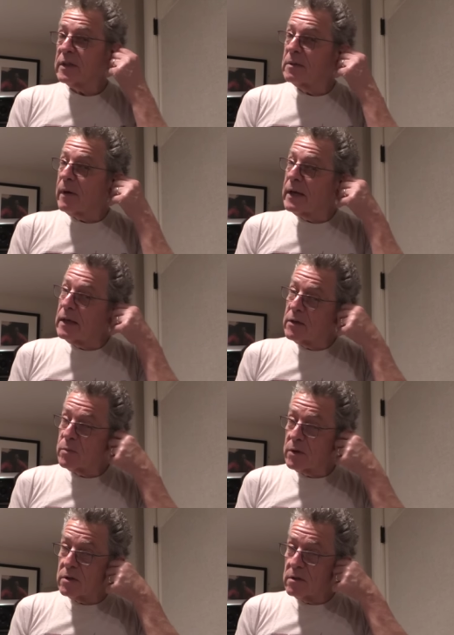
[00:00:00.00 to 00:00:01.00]
in my
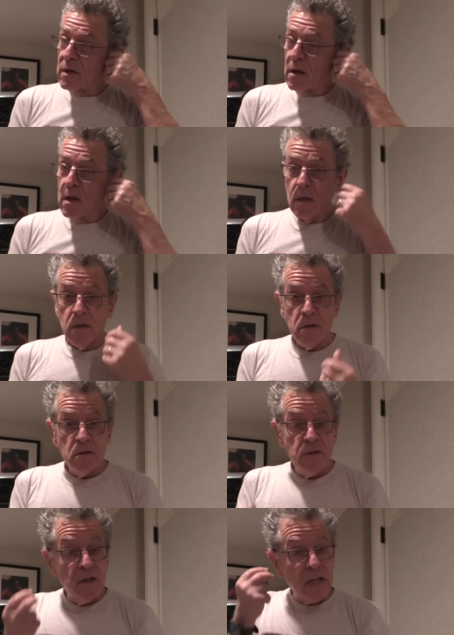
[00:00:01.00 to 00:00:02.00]
ears, which
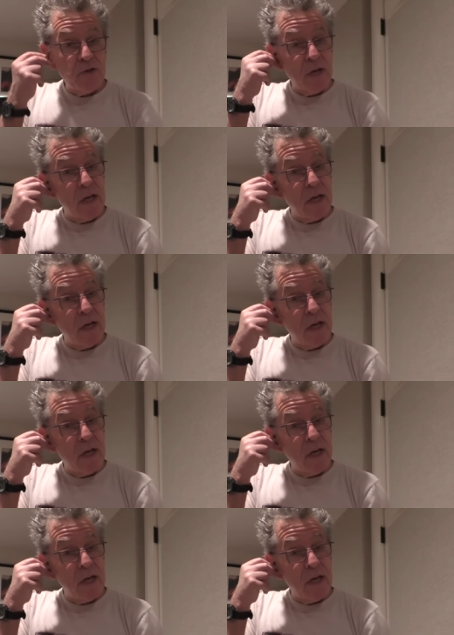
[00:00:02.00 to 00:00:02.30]
still lets you